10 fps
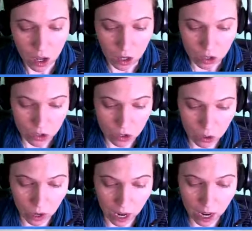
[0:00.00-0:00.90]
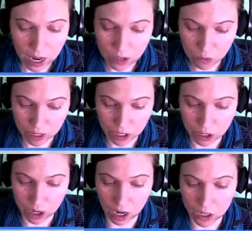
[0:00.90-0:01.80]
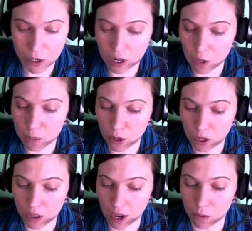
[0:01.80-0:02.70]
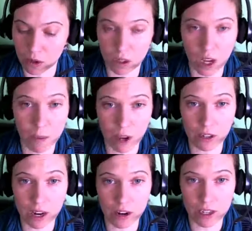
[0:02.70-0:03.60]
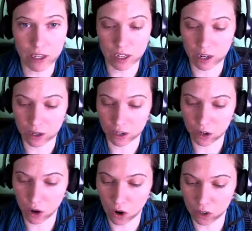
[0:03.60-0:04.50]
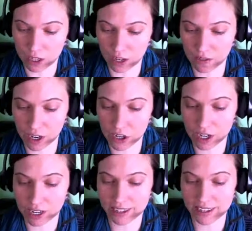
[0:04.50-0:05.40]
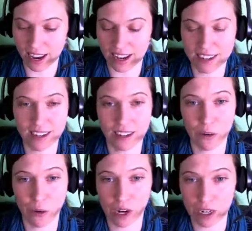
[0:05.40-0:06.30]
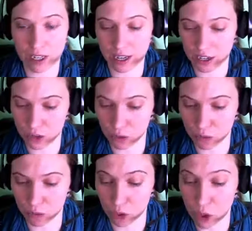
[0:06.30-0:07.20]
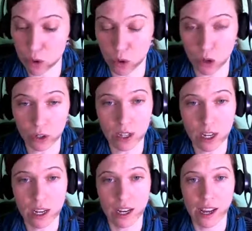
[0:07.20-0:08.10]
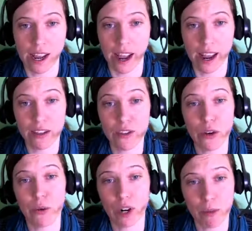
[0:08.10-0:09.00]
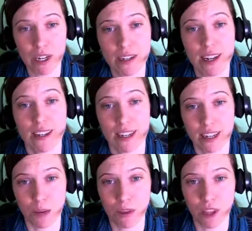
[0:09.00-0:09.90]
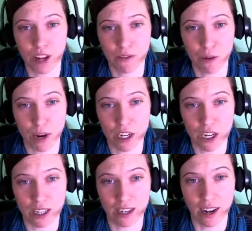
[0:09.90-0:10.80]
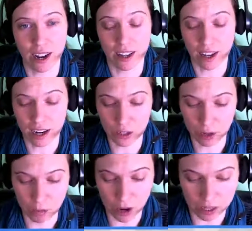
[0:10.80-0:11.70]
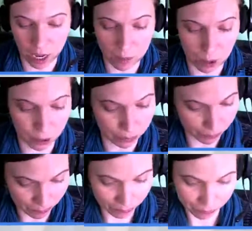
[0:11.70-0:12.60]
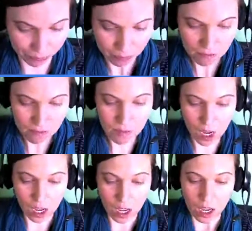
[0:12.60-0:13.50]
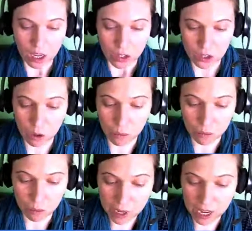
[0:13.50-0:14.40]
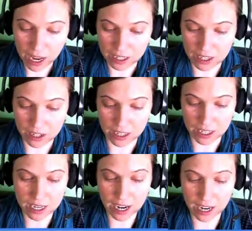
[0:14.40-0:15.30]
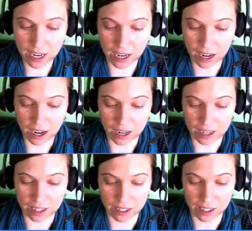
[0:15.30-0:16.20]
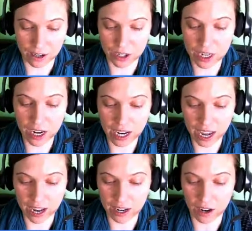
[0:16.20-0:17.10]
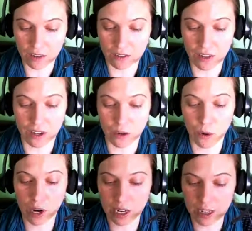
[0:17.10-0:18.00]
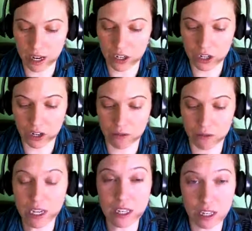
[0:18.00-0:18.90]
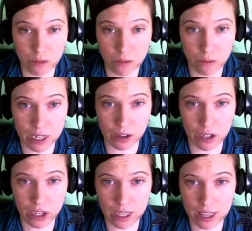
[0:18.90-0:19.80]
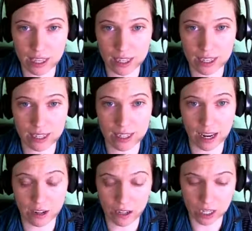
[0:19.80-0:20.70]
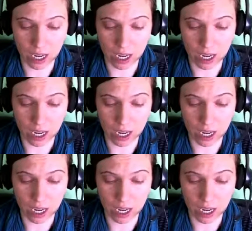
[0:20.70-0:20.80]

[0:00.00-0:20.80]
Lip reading: So Ed has written a chapter in a book that will come out later this year called Innovation in Science and Organizational Renewal. And so we're going to be discussing of the information that he's written about in that book. So before we get into the study, your study, Ed, of the organization of recent research synthesis centers,